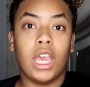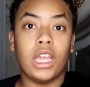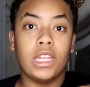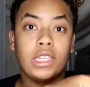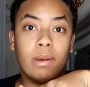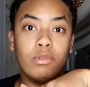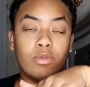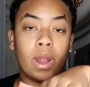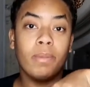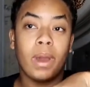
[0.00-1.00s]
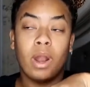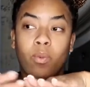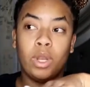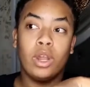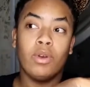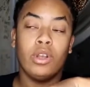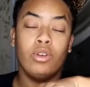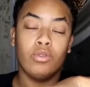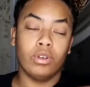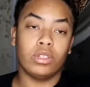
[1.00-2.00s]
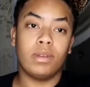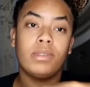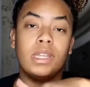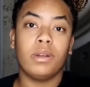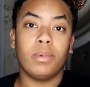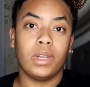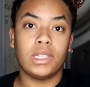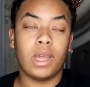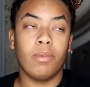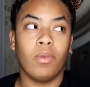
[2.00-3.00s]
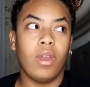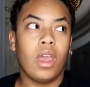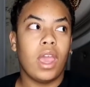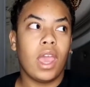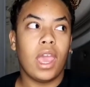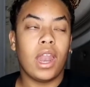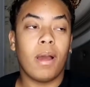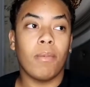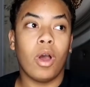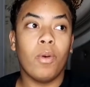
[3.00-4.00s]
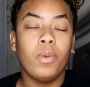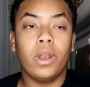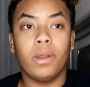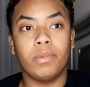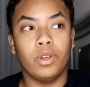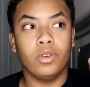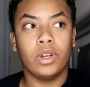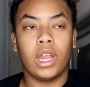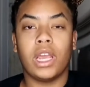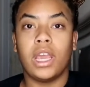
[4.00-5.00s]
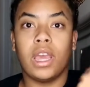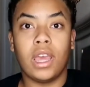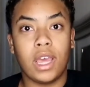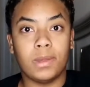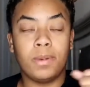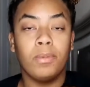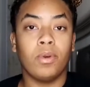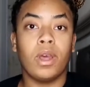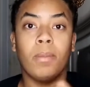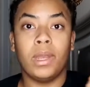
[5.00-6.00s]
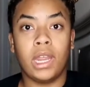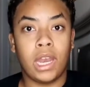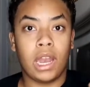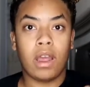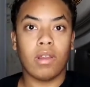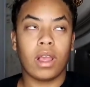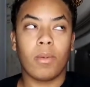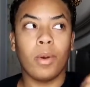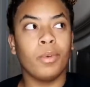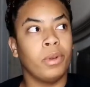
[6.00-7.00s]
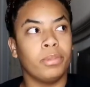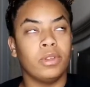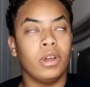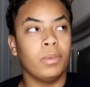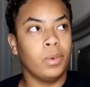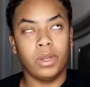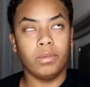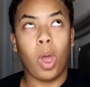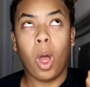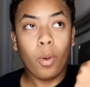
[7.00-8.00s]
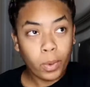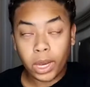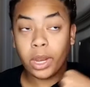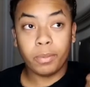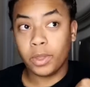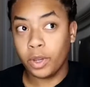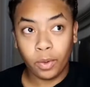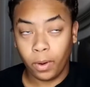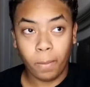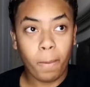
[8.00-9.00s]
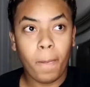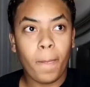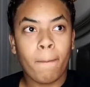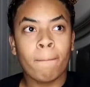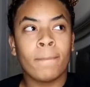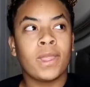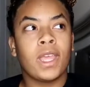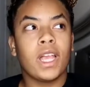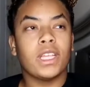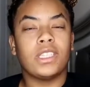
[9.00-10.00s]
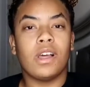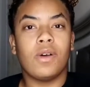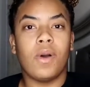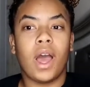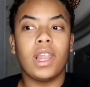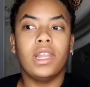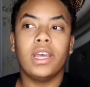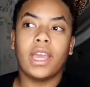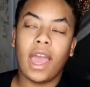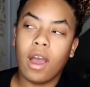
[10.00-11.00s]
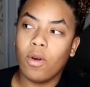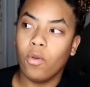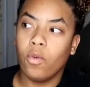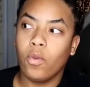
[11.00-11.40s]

The table is right by the window in the door. So I'm standing up on the table and I'm opening up the door like as people coming in and out. Like I'm opening up the door. So I look out